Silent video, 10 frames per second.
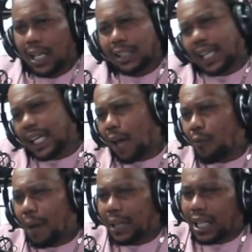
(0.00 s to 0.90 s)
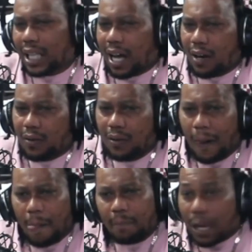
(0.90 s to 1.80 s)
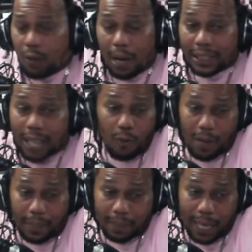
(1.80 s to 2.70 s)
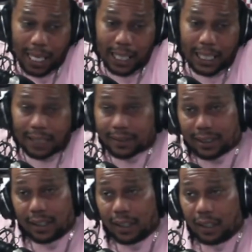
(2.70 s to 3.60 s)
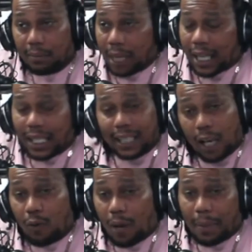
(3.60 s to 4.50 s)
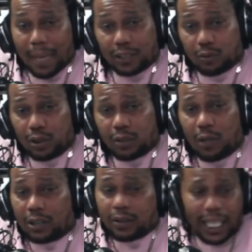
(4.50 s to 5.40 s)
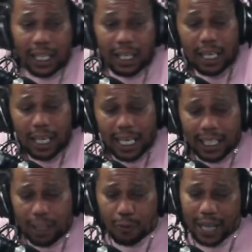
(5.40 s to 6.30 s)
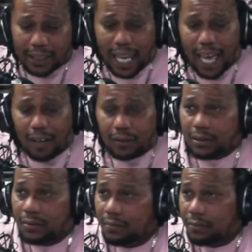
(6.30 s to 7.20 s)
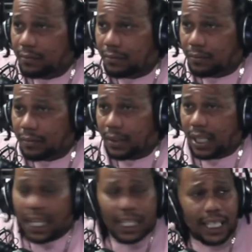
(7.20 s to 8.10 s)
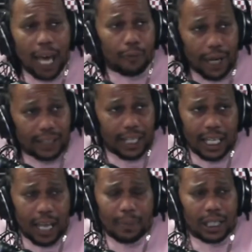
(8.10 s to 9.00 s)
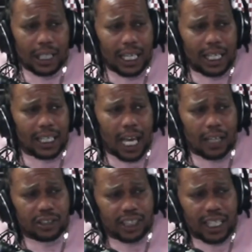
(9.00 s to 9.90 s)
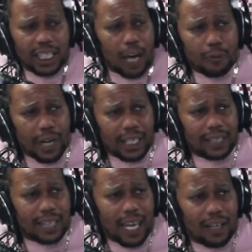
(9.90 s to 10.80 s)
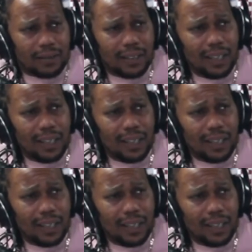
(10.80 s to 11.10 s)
Leave that woman alone. That woman, that woman, man, listen. Man, let that woman mess with she want to. He didn't he didn't wreck the house. Yeah. No, he did not wreck he, he did not uh, she did not wreck his house.